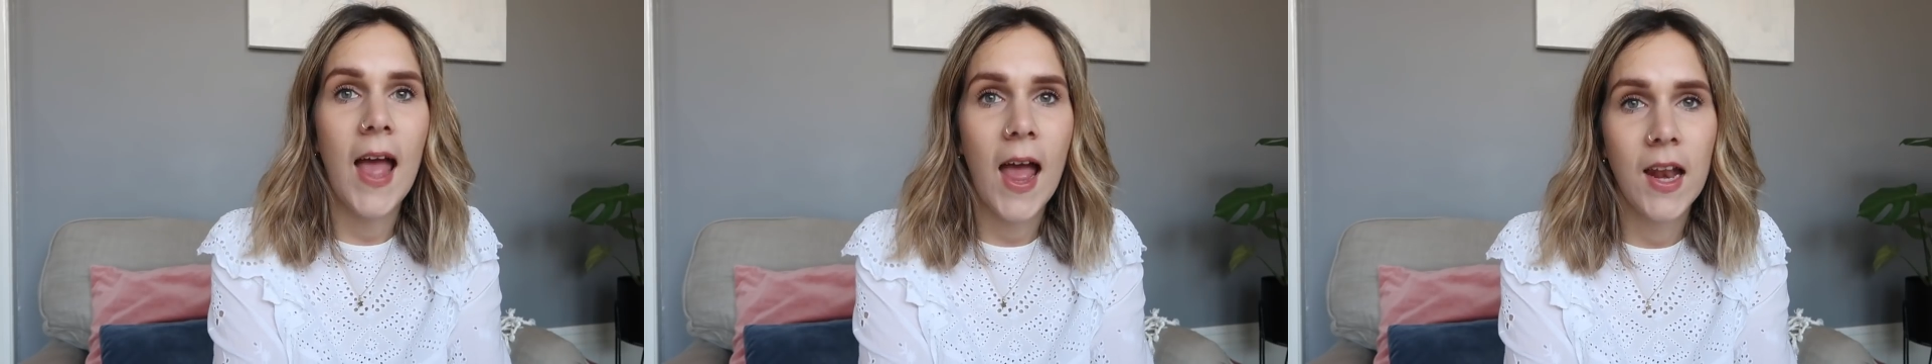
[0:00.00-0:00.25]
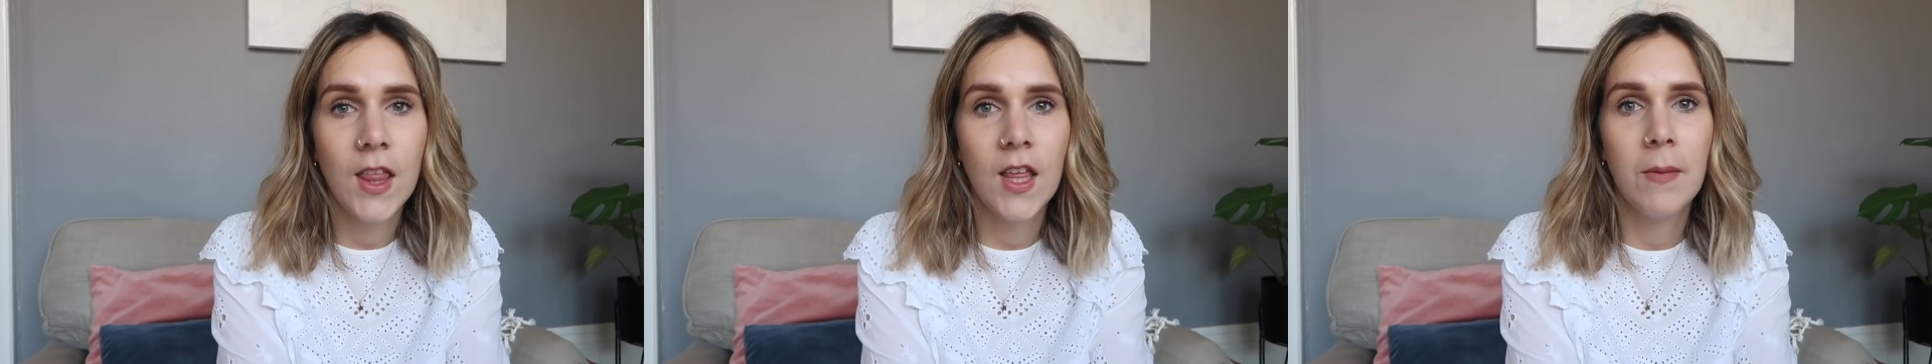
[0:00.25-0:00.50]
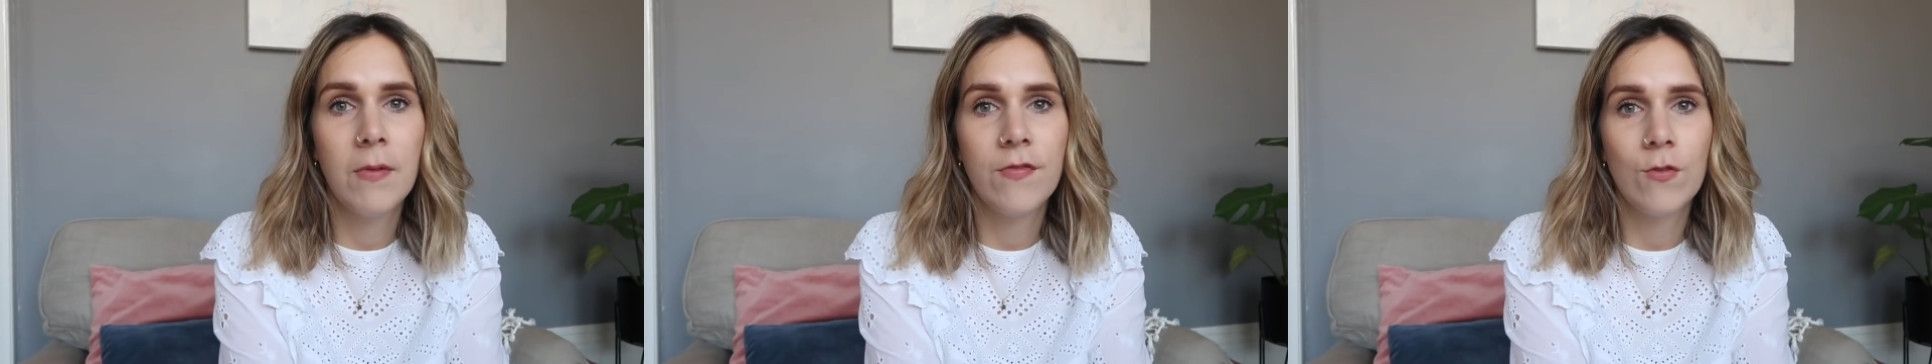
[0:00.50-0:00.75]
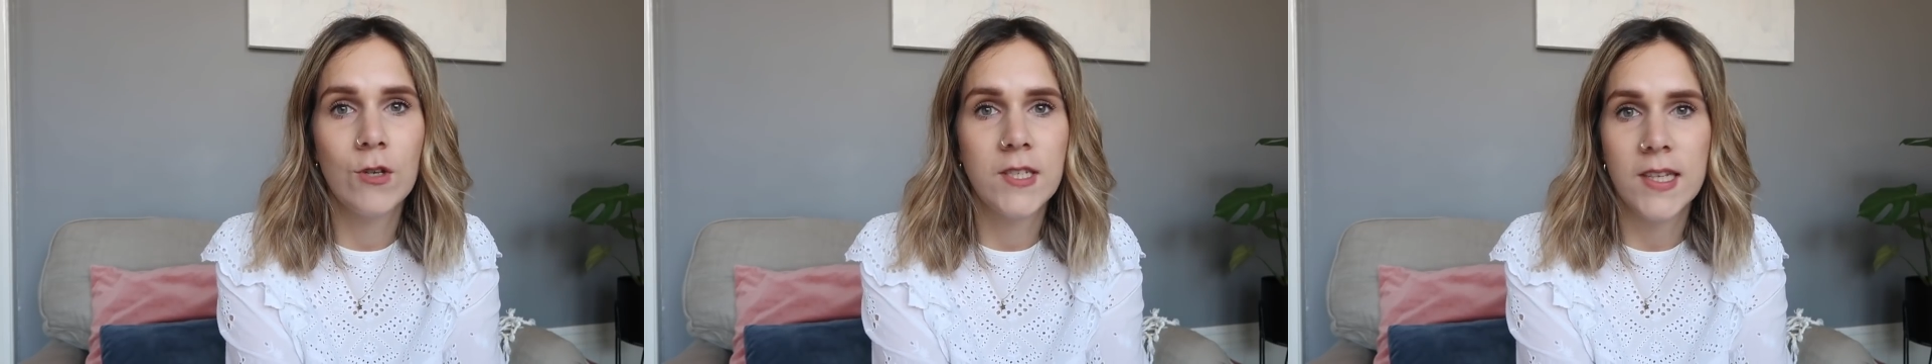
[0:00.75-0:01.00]
anything
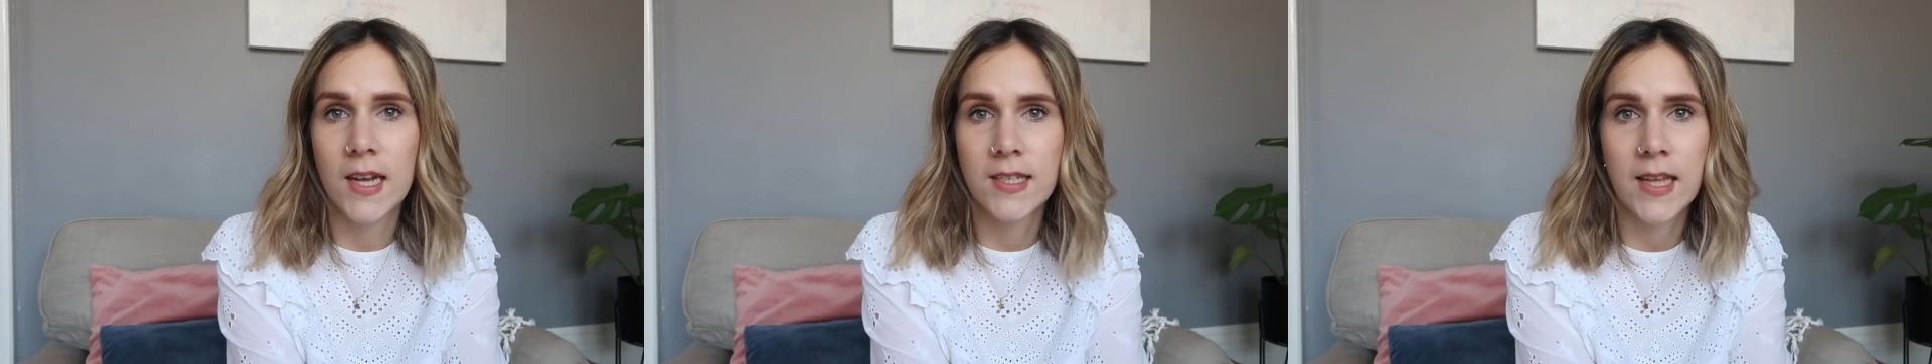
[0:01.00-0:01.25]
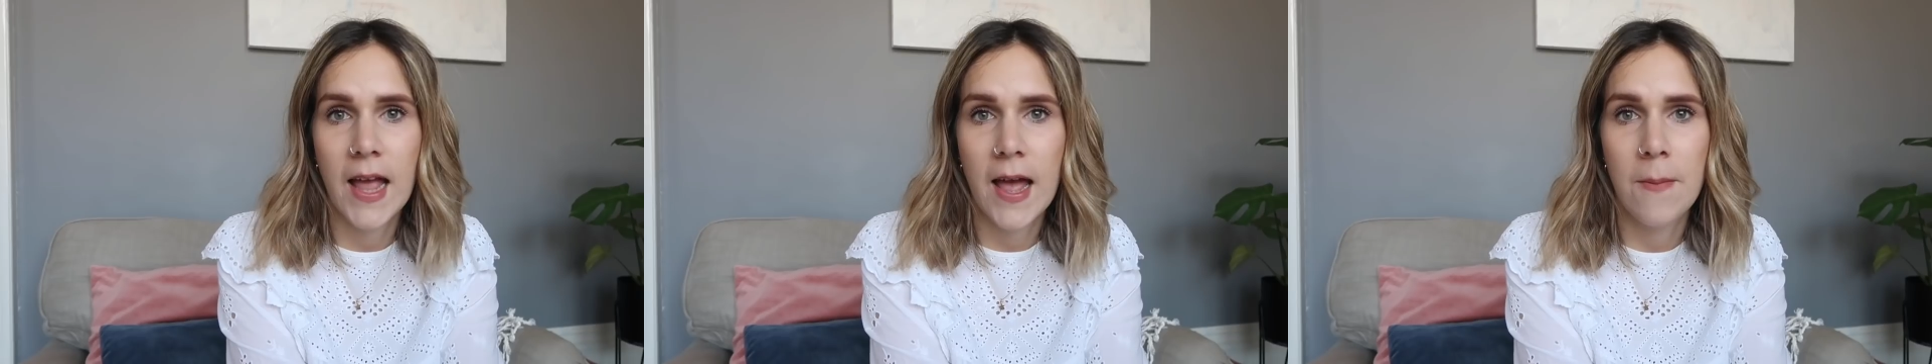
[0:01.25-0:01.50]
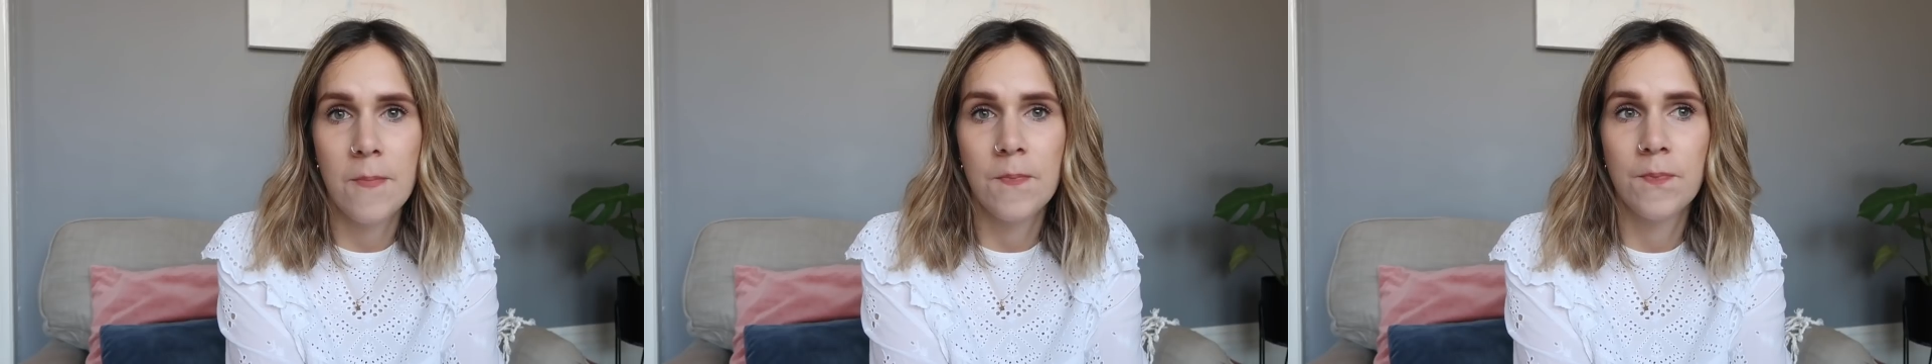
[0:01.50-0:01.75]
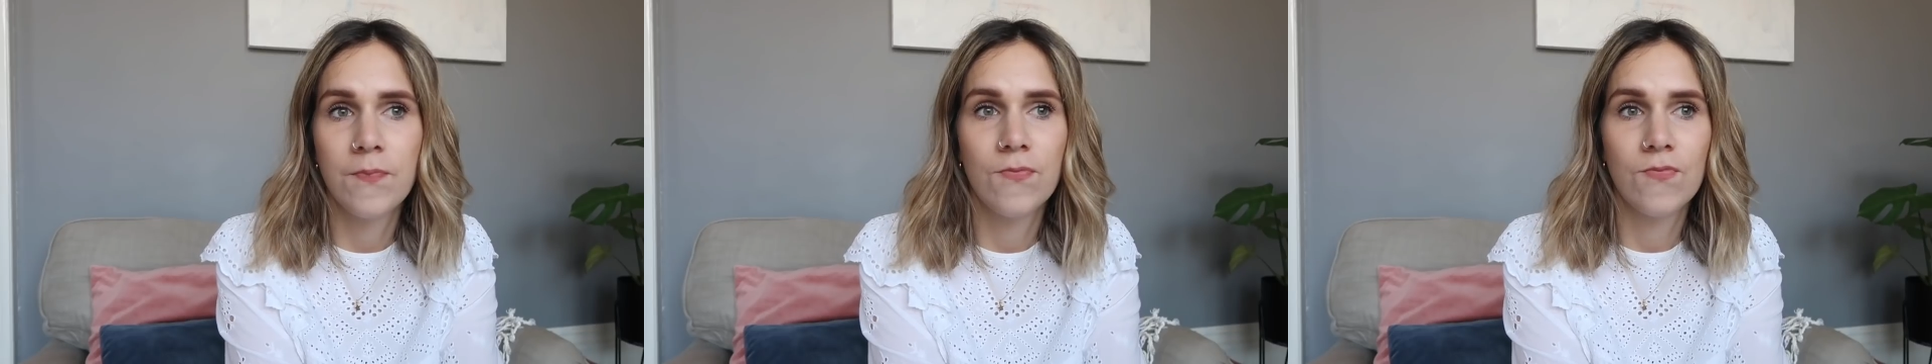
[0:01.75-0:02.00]
before 6 AM